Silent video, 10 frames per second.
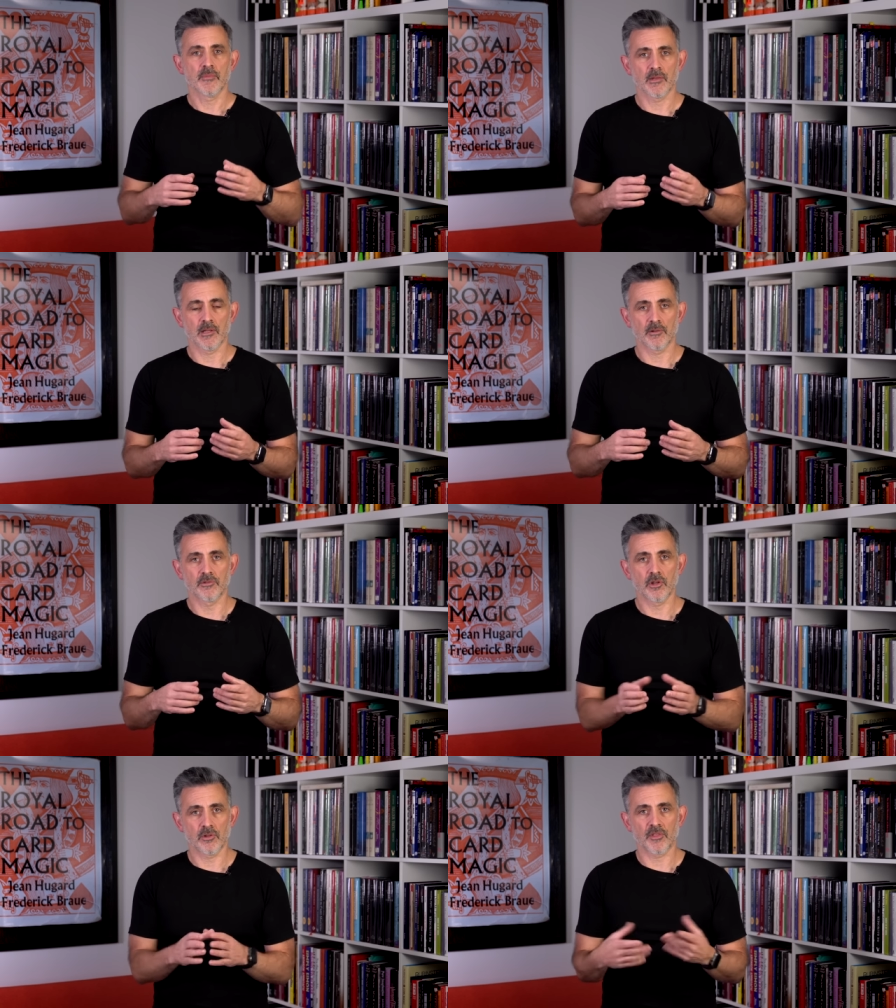You know,
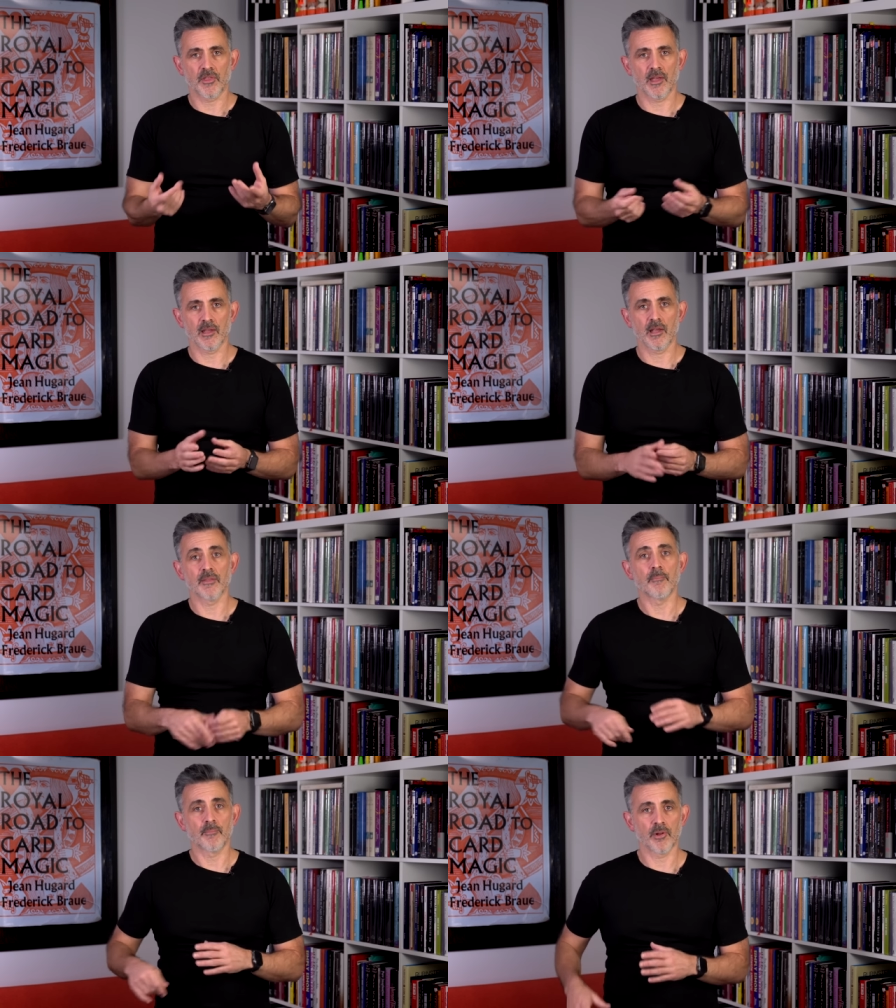do the thing
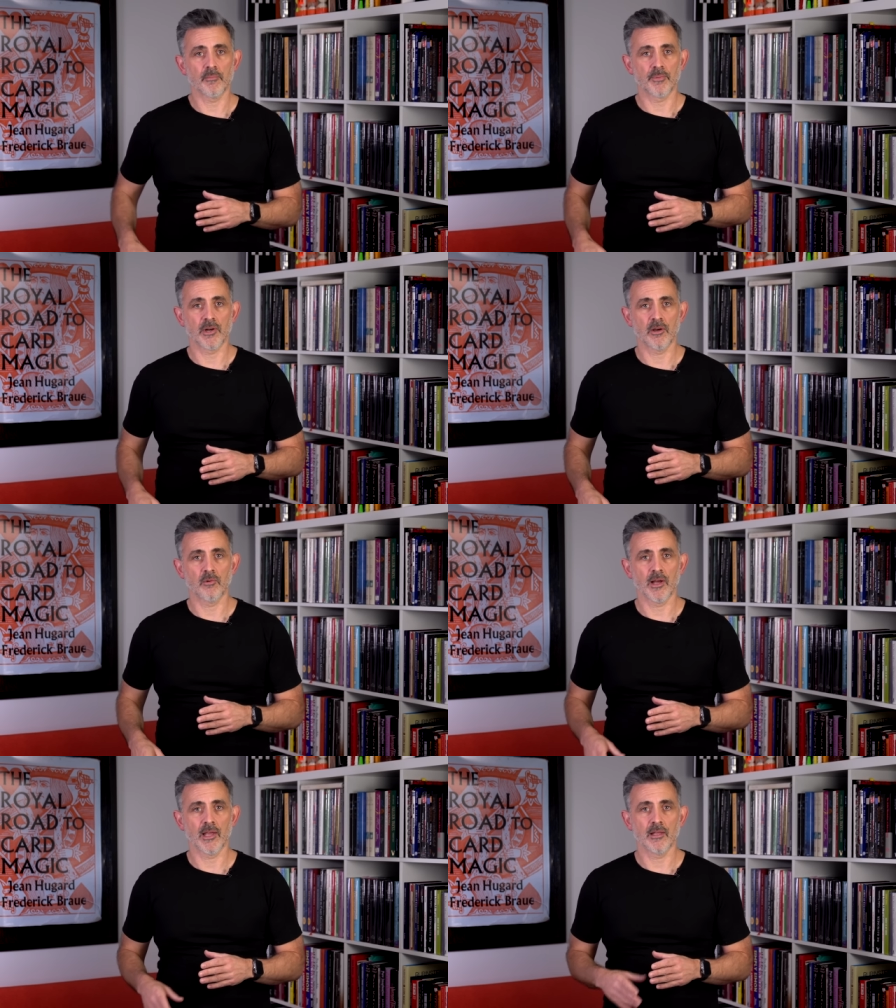and then put put it
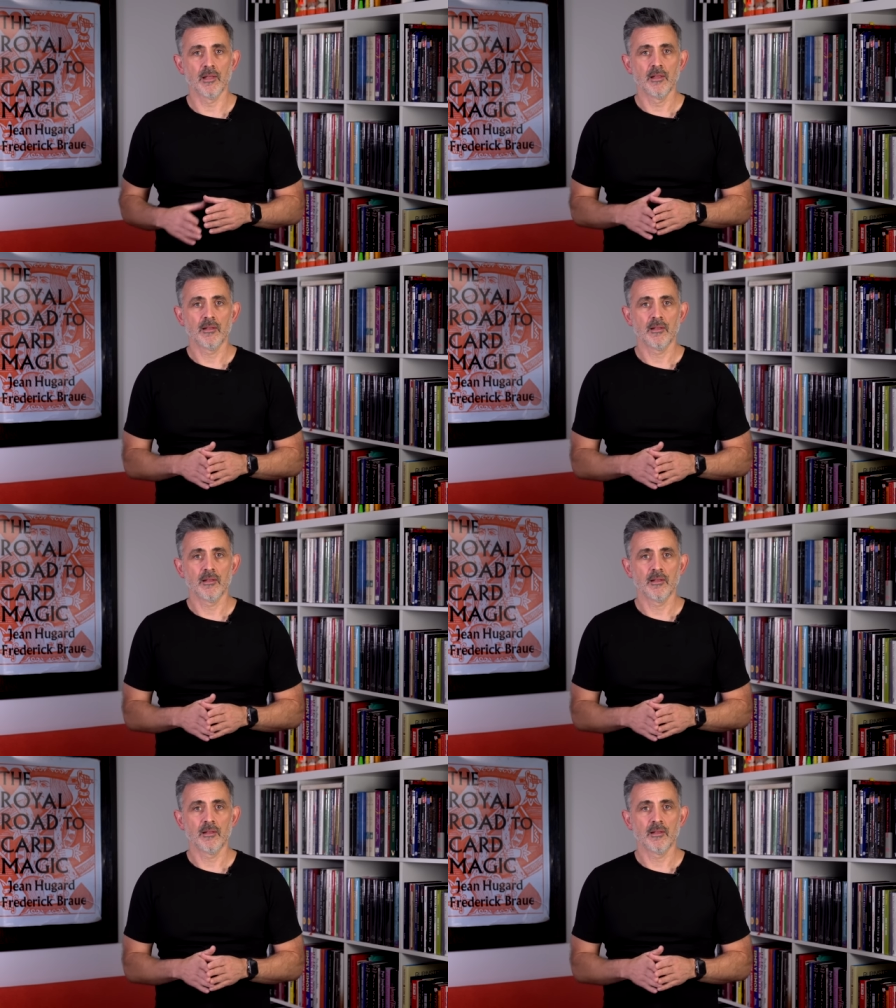away.